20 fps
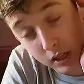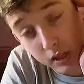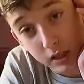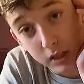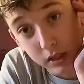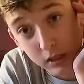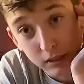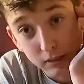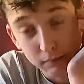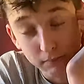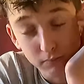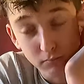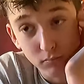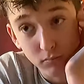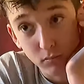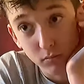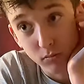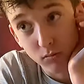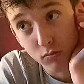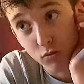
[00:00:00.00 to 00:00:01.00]
um,
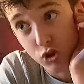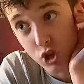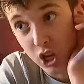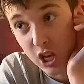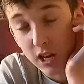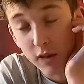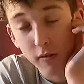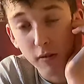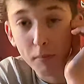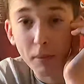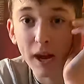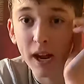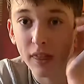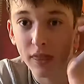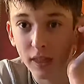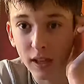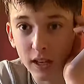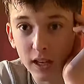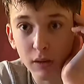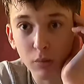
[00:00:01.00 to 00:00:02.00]
Shaqiri, but I
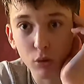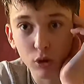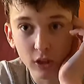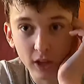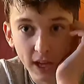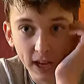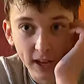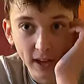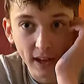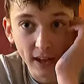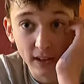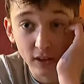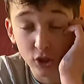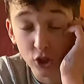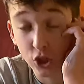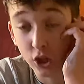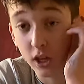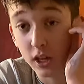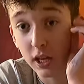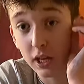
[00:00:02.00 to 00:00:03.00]
think he would get ahead of
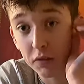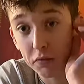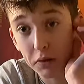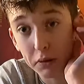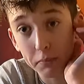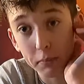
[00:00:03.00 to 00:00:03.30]
Shaqiri.